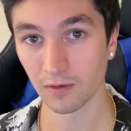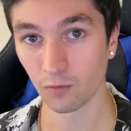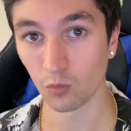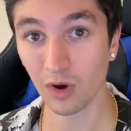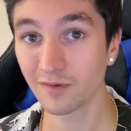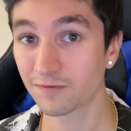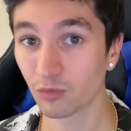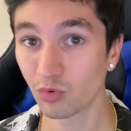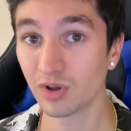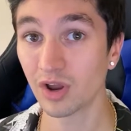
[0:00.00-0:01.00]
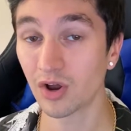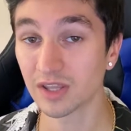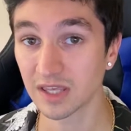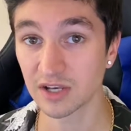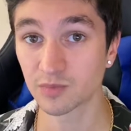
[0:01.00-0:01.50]
1 for 1 on
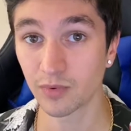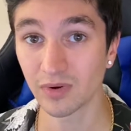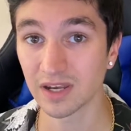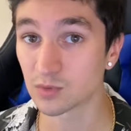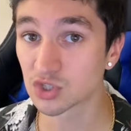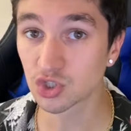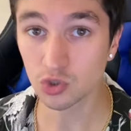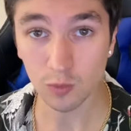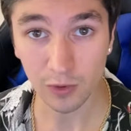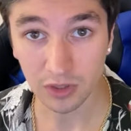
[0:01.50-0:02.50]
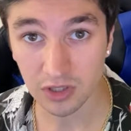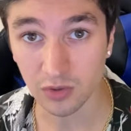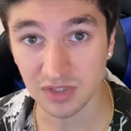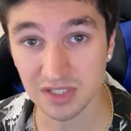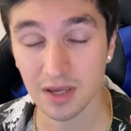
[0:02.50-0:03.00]
each point. It was super
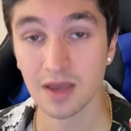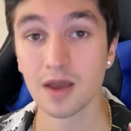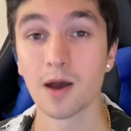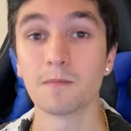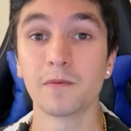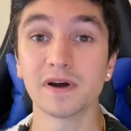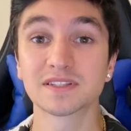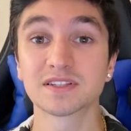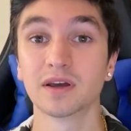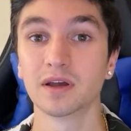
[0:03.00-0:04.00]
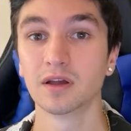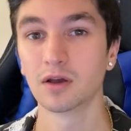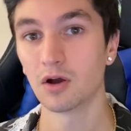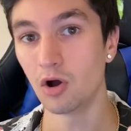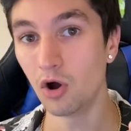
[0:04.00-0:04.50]
close. But
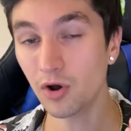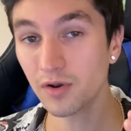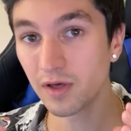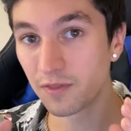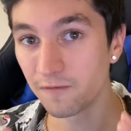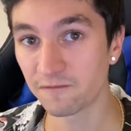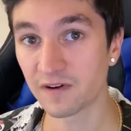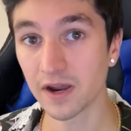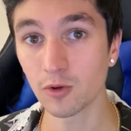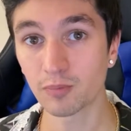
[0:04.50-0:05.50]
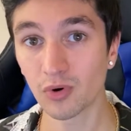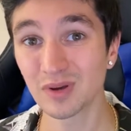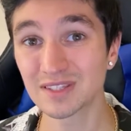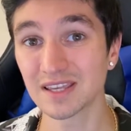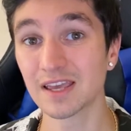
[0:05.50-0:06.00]
on the final
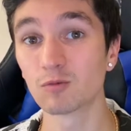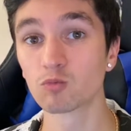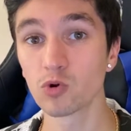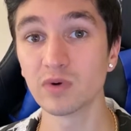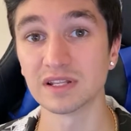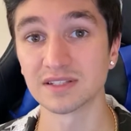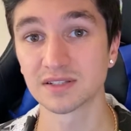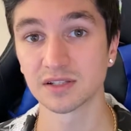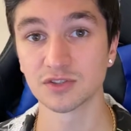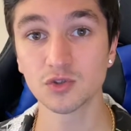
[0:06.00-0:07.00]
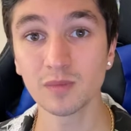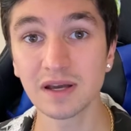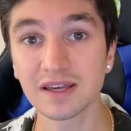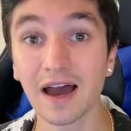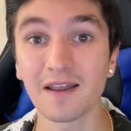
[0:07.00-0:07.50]
points in Ruins,
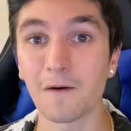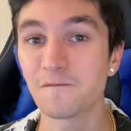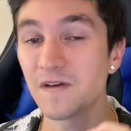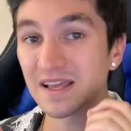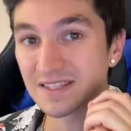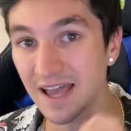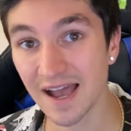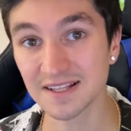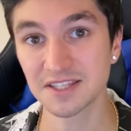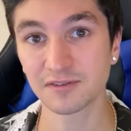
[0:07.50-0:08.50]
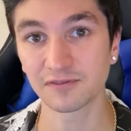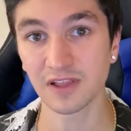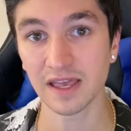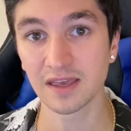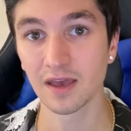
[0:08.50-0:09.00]
Zuma got a fantastic
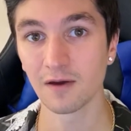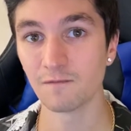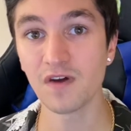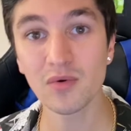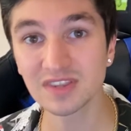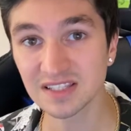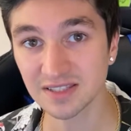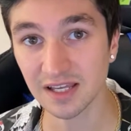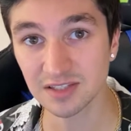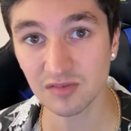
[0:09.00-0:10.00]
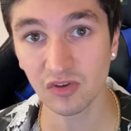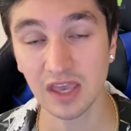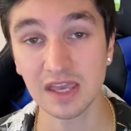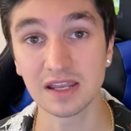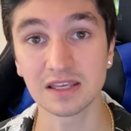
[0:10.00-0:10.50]
flank, very decisive
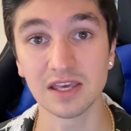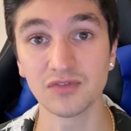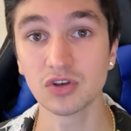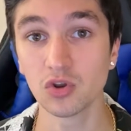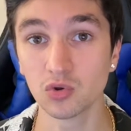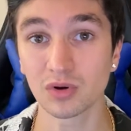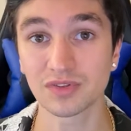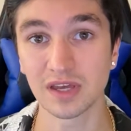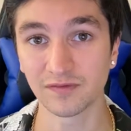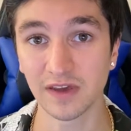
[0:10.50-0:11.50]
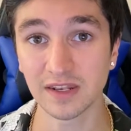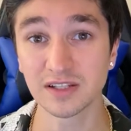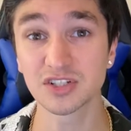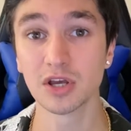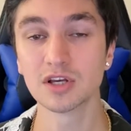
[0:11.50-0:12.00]
in giving New York the
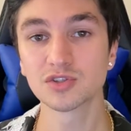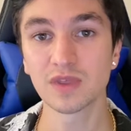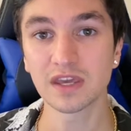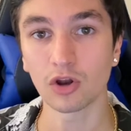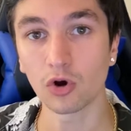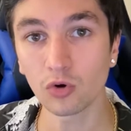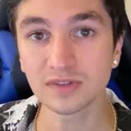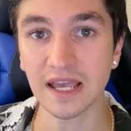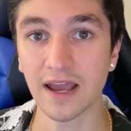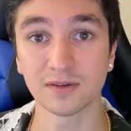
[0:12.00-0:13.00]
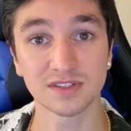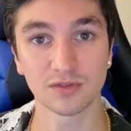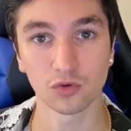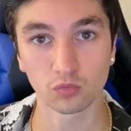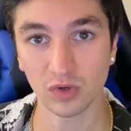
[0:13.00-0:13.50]
advantage so they could hold out
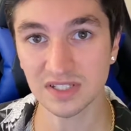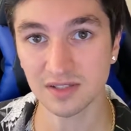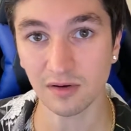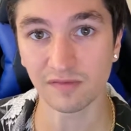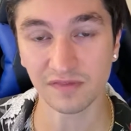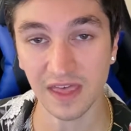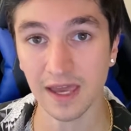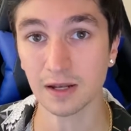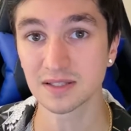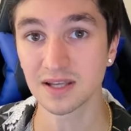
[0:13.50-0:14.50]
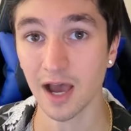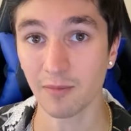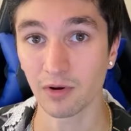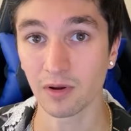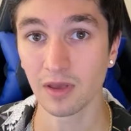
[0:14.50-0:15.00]
the rest of that
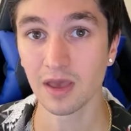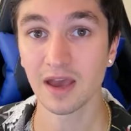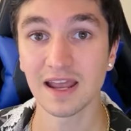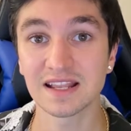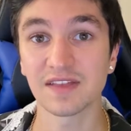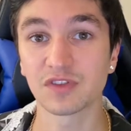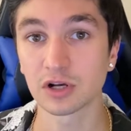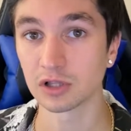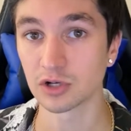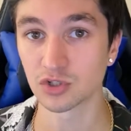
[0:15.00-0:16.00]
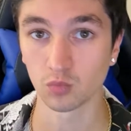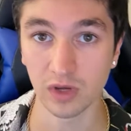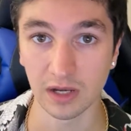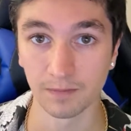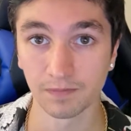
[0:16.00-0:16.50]
timer and get the clutch win.